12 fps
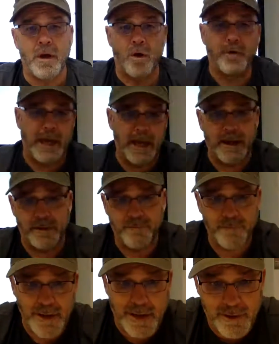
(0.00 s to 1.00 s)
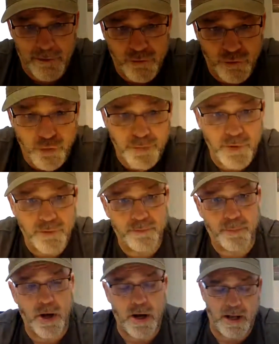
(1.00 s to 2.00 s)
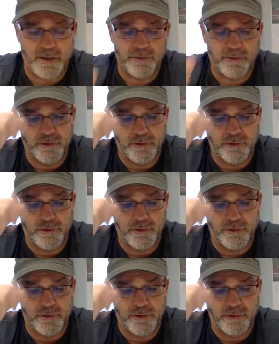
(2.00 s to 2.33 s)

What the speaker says: Okay, I assume you pause.